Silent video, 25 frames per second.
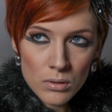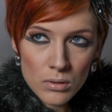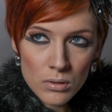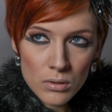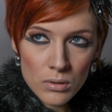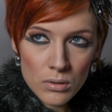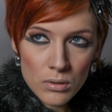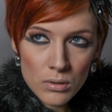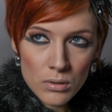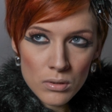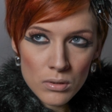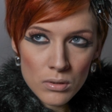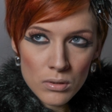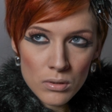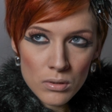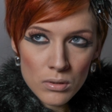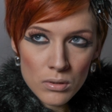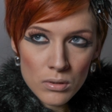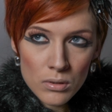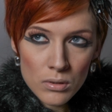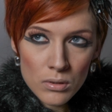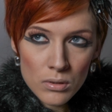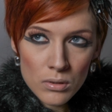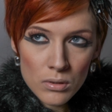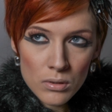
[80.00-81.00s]

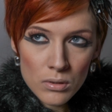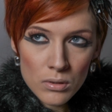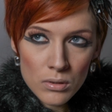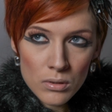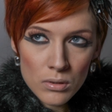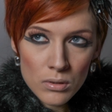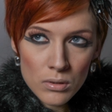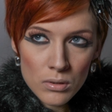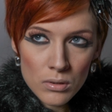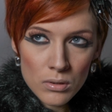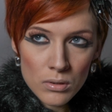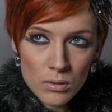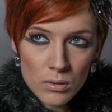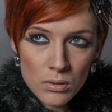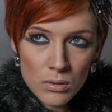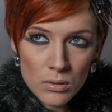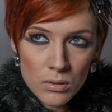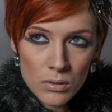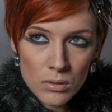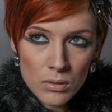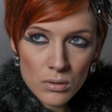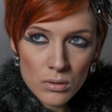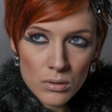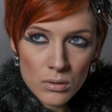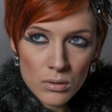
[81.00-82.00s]

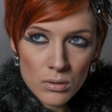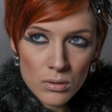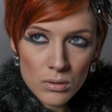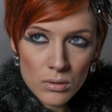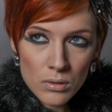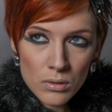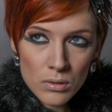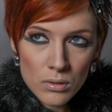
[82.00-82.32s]
[no speech]